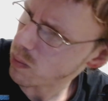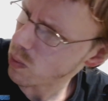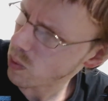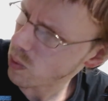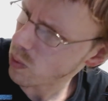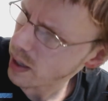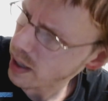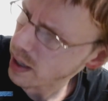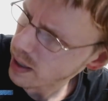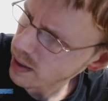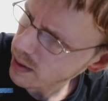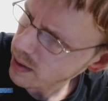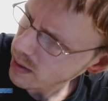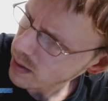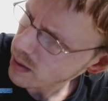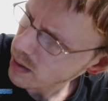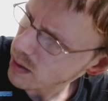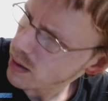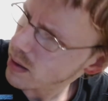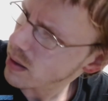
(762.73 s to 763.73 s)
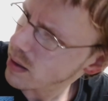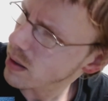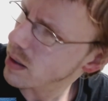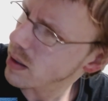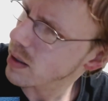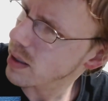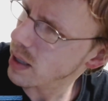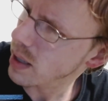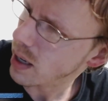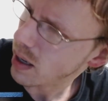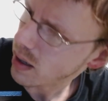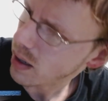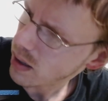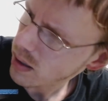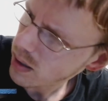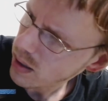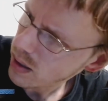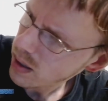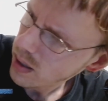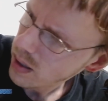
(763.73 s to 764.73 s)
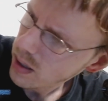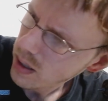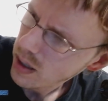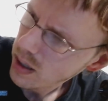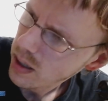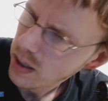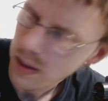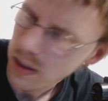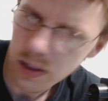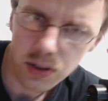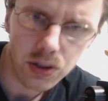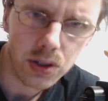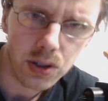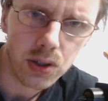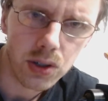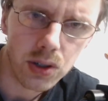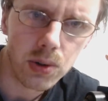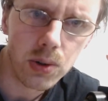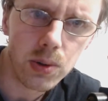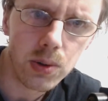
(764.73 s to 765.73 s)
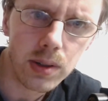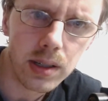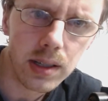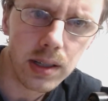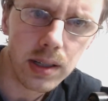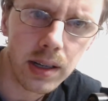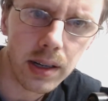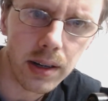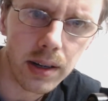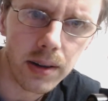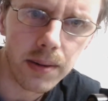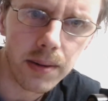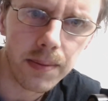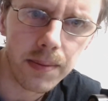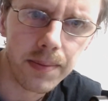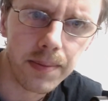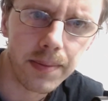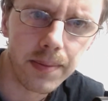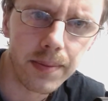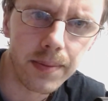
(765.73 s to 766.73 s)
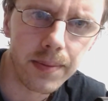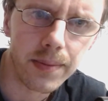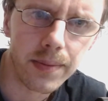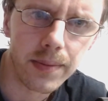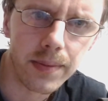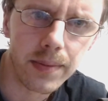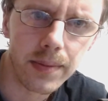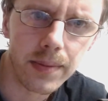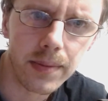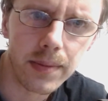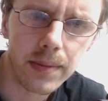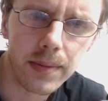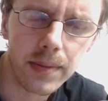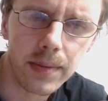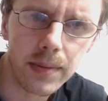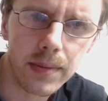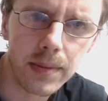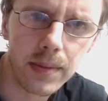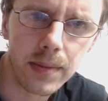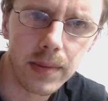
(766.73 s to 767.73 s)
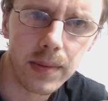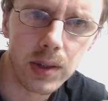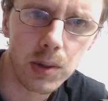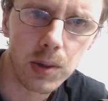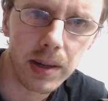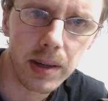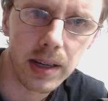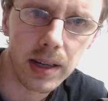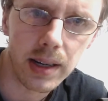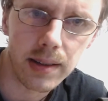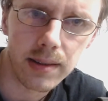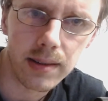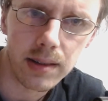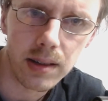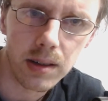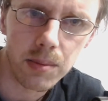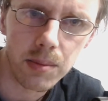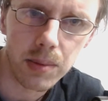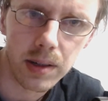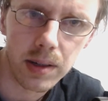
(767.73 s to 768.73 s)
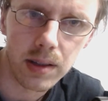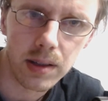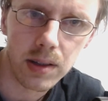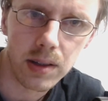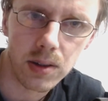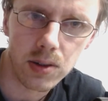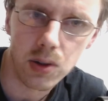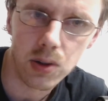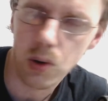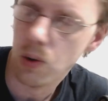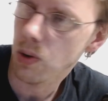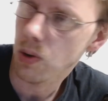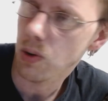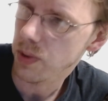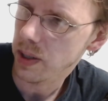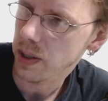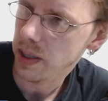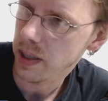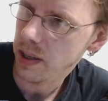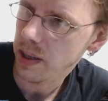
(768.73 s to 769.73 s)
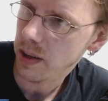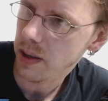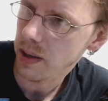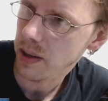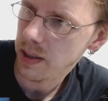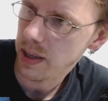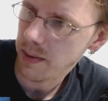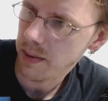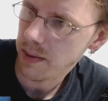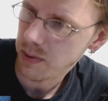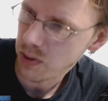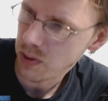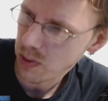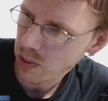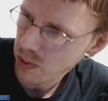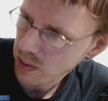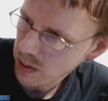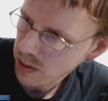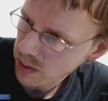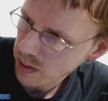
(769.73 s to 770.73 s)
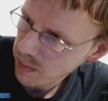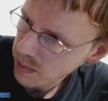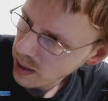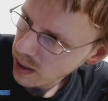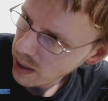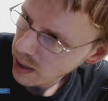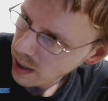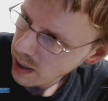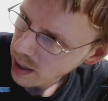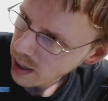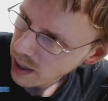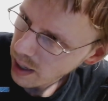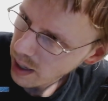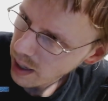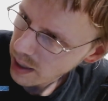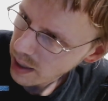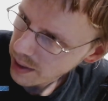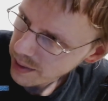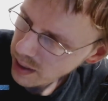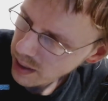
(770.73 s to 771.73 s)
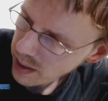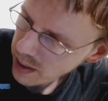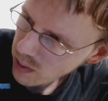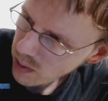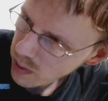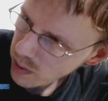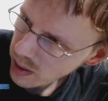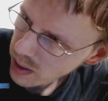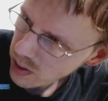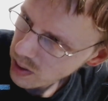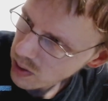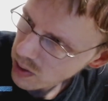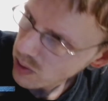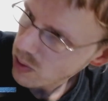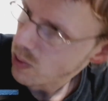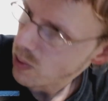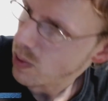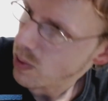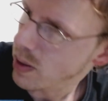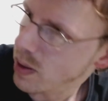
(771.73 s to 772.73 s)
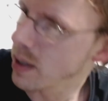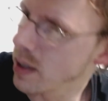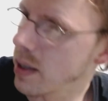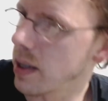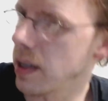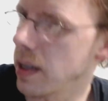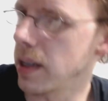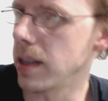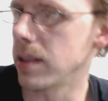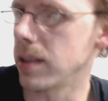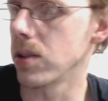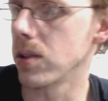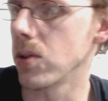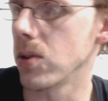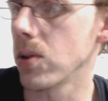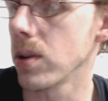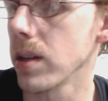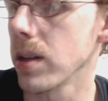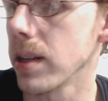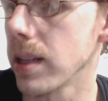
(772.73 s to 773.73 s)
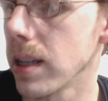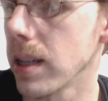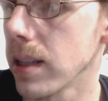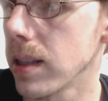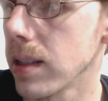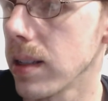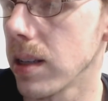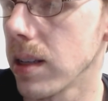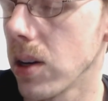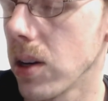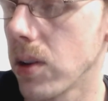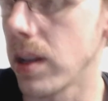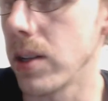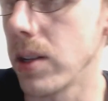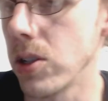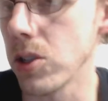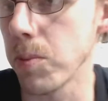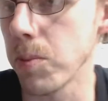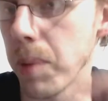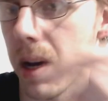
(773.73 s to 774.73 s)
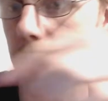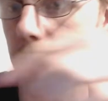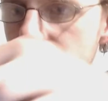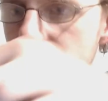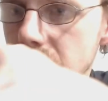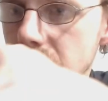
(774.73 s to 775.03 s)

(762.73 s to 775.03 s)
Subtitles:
right, yeah, there's screws in here. You may not see them, but there's holes right here and they have screws in them. And I think what I do is, in order to get this out, I just pop these